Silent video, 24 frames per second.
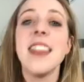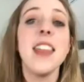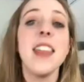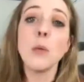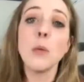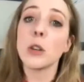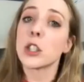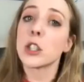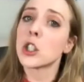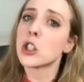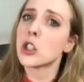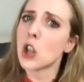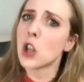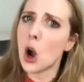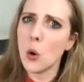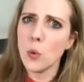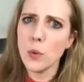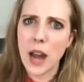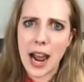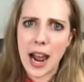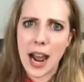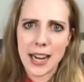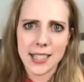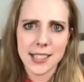they were so
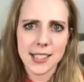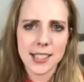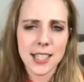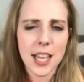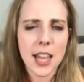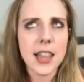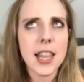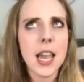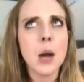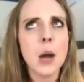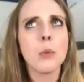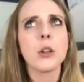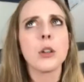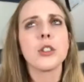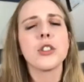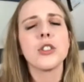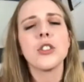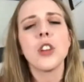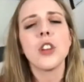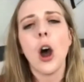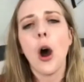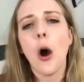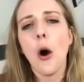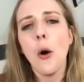nice. They were
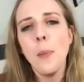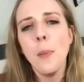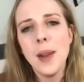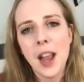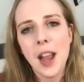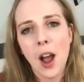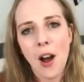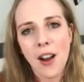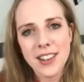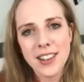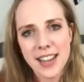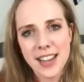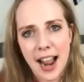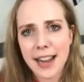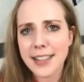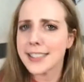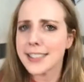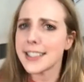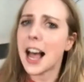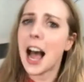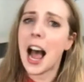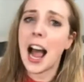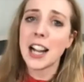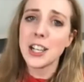so beyond
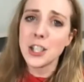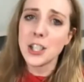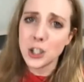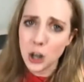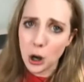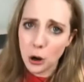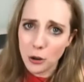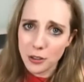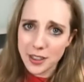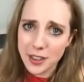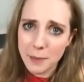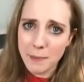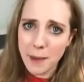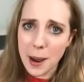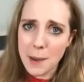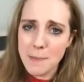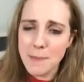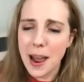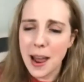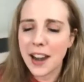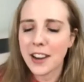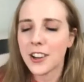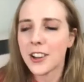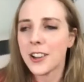nice. I showed them my
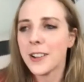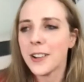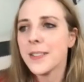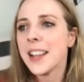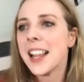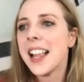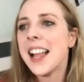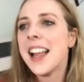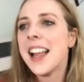medal.